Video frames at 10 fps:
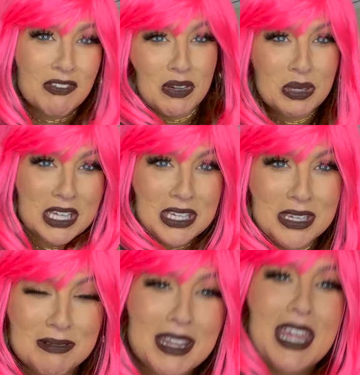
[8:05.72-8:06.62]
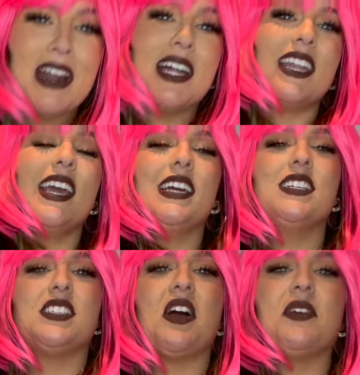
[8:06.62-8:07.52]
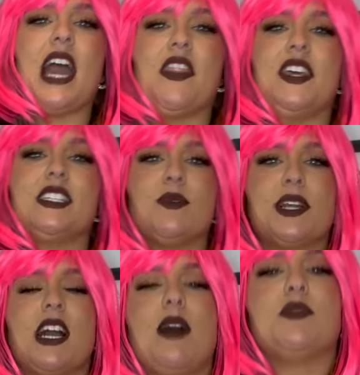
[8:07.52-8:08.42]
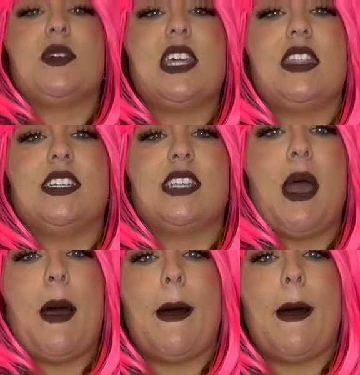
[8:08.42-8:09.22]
feel really cute with it on. So yeah, this one comes with this